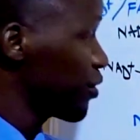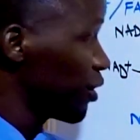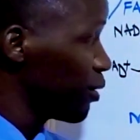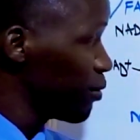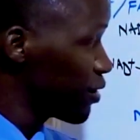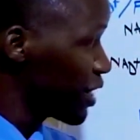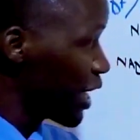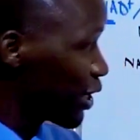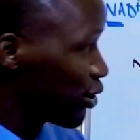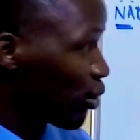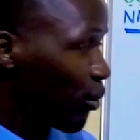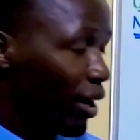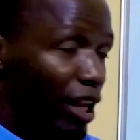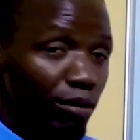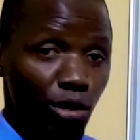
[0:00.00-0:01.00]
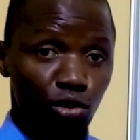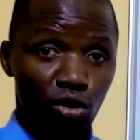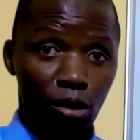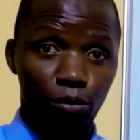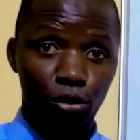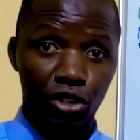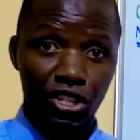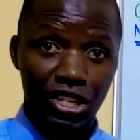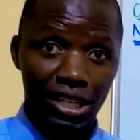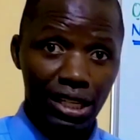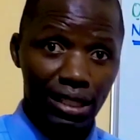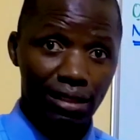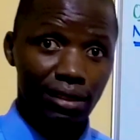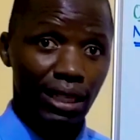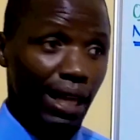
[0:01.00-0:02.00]
this Krebs cycle, we are able to
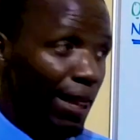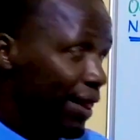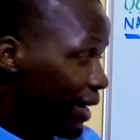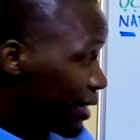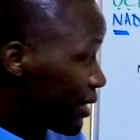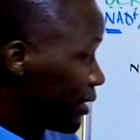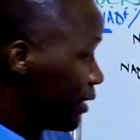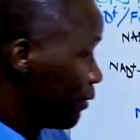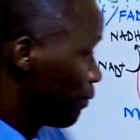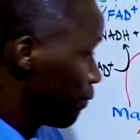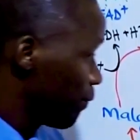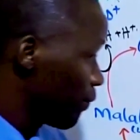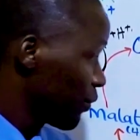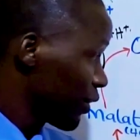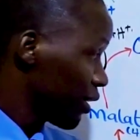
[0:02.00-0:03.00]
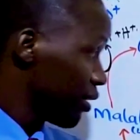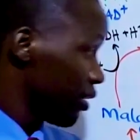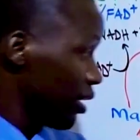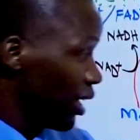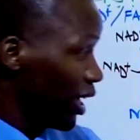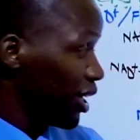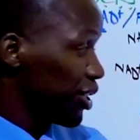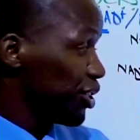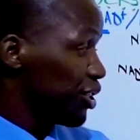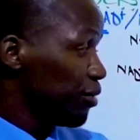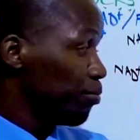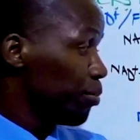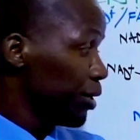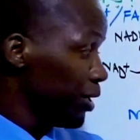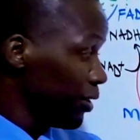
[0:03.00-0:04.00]
appreciate that
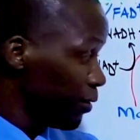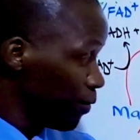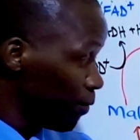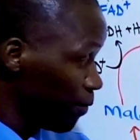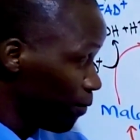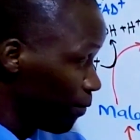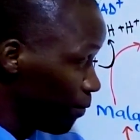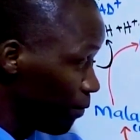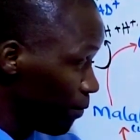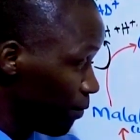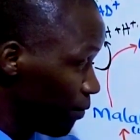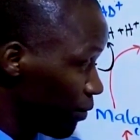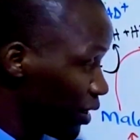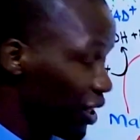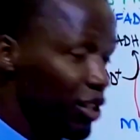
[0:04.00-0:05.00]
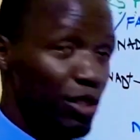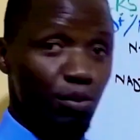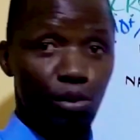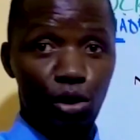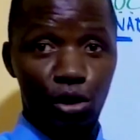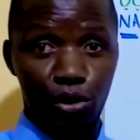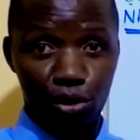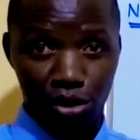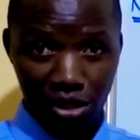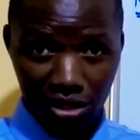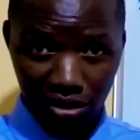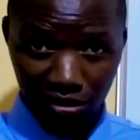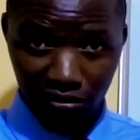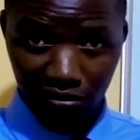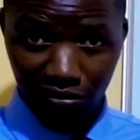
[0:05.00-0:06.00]
ATP is
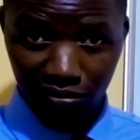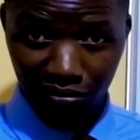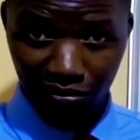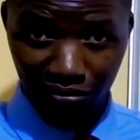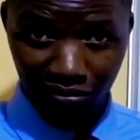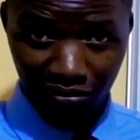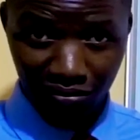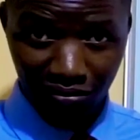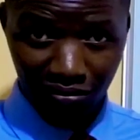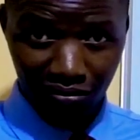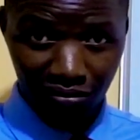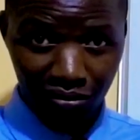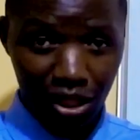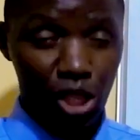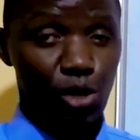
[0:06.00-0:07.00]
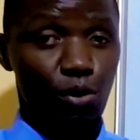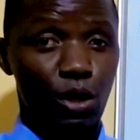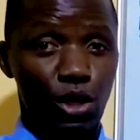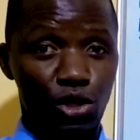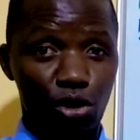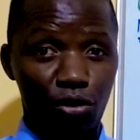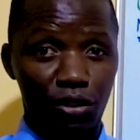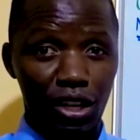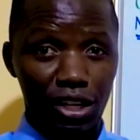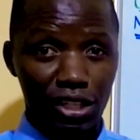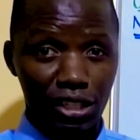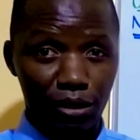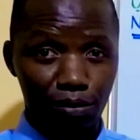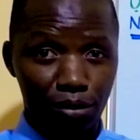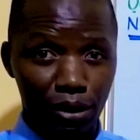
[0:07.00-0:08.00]
produced. There's production of
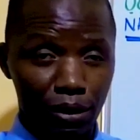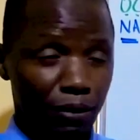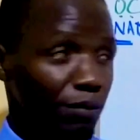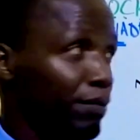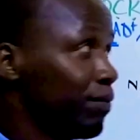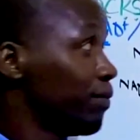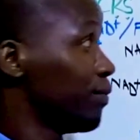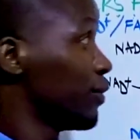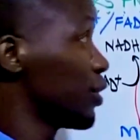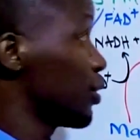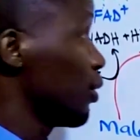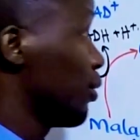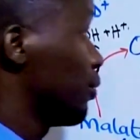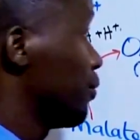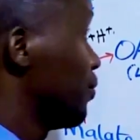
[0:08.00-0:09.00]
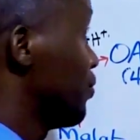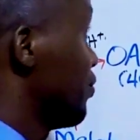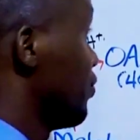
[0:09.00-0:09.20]
ATP. So,